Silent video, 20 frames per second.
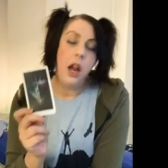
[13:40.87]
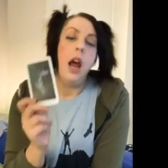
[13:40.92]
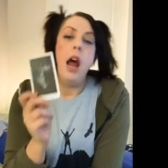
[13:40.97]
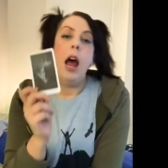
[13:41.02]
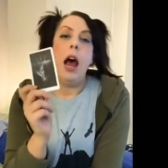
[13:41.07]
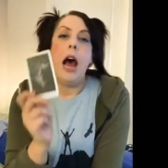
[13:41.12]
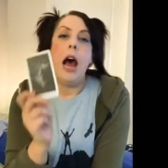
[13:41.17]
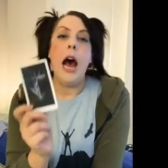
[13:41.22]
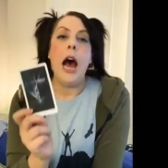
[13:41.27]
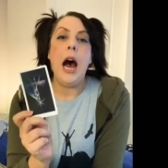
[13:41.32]

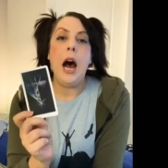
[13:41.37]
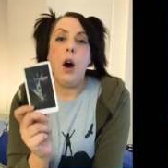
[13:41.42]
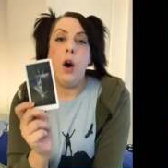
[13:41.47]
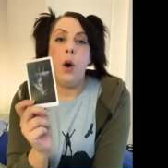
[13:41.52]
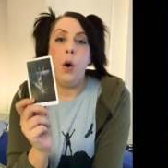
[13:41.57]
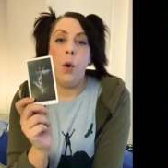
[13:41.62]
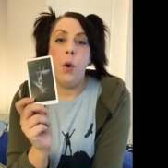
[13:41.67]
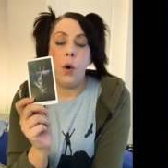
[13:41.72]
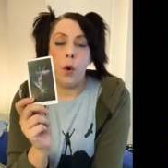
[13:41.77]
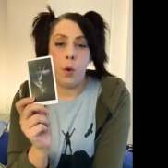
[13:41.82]

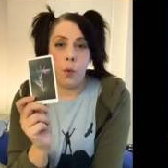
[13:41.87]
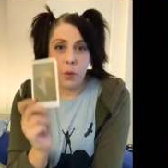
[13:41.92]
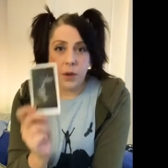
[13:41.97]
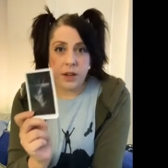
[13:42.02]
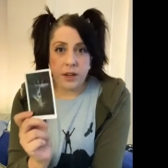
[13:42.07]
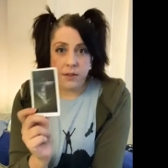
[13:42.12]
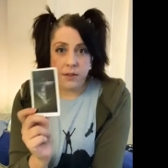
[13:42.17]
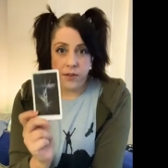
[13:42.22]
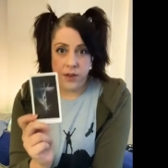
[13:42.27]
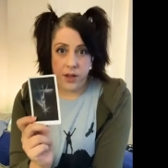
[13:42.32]
how we
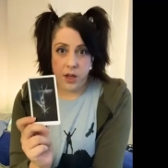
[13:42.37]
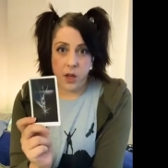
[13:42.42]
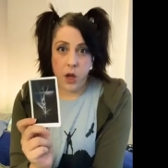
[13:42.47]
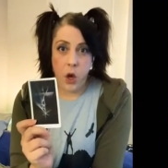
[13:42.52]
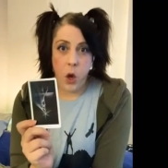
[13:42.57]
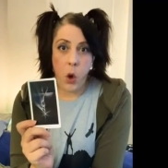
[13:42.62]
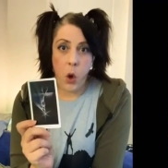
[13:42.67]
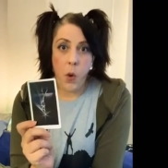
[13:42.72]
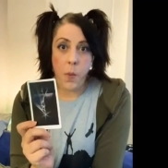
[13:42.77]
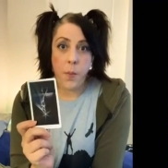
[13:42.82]
feel
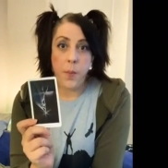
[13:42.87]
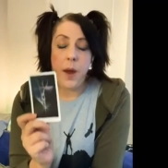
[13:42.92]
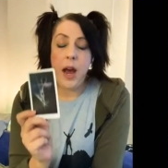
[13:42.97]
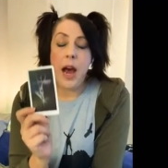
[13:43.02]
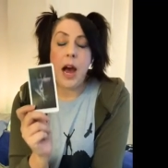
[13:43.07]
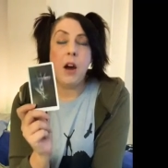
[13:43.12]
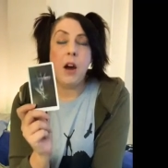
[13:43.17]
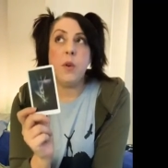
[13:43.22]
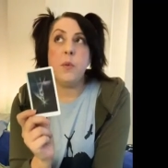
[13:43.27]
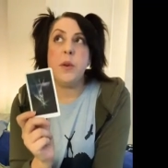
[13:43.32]
hope.
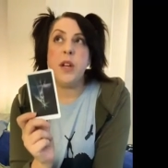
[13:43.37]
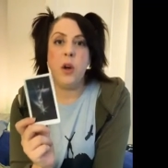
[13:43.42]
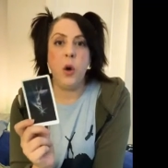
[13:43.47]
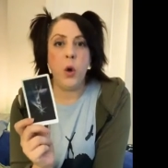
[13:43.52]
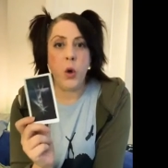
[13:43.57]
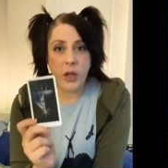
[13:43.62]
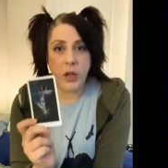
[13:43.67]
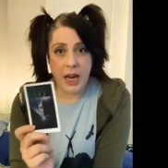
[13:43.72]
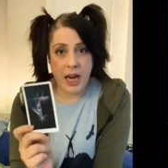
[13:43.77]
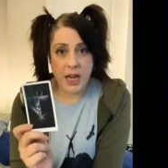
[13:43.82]
How do we
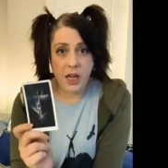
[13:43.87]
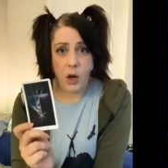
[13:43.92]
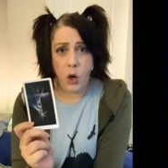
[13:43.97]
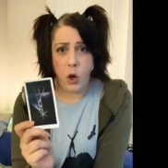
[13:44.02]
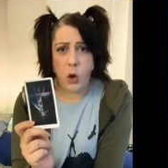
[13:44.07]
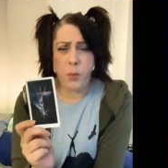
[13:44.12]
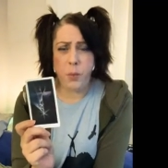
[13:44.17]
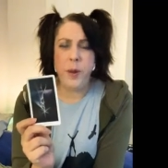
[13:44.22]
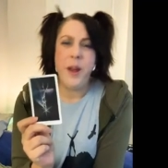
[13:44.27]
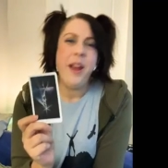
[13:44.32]
hold on to
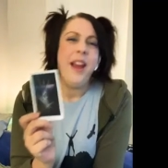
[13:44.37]
hope?